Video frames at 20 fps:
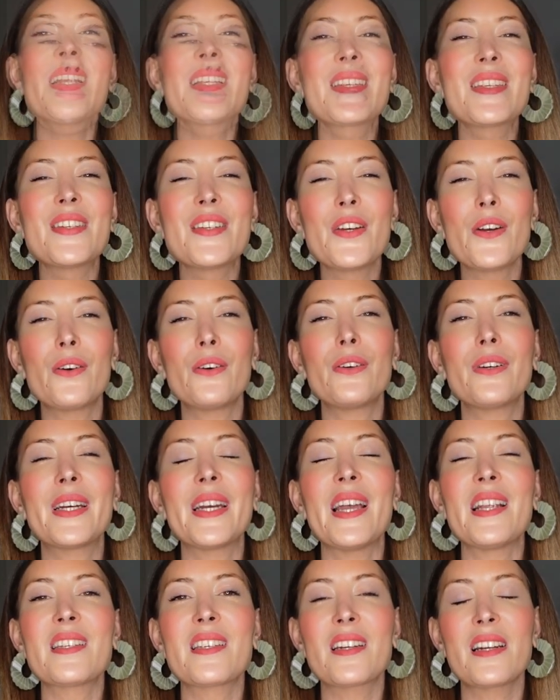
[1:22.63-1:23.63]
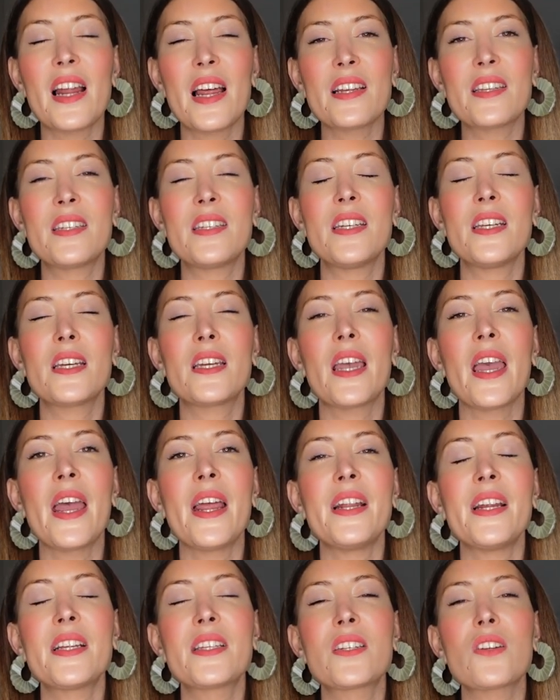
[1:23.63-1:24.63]
It's young, it's classic,
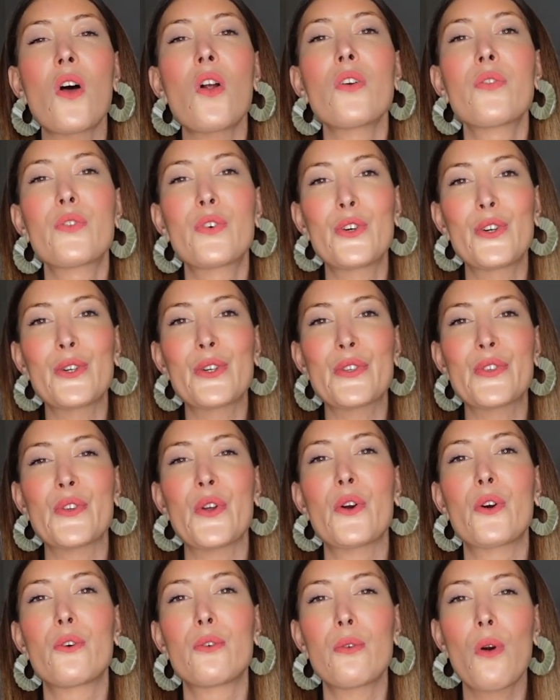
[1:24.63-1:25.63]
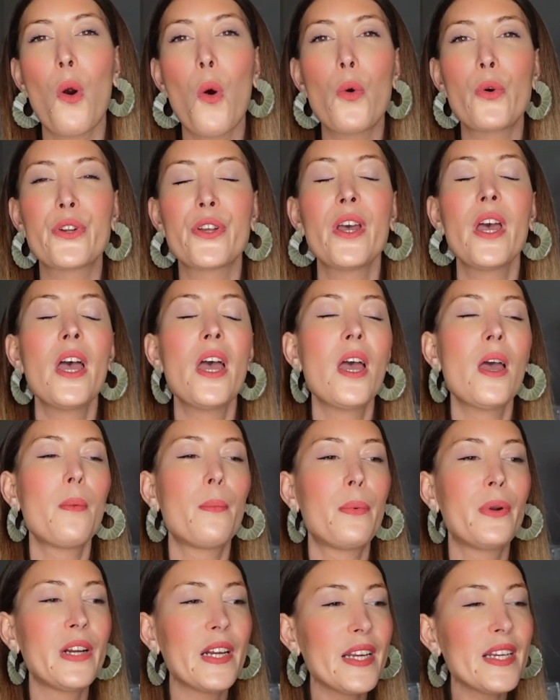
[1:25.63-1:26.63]
and it's of course a crowd
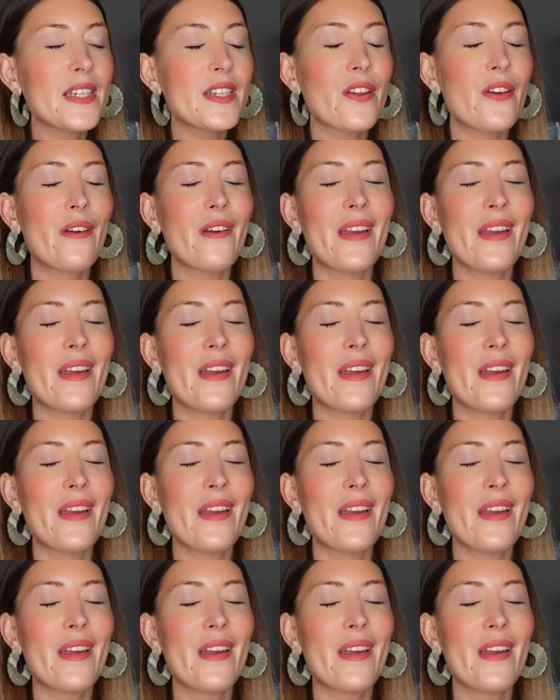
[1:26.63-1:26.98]
pleaser.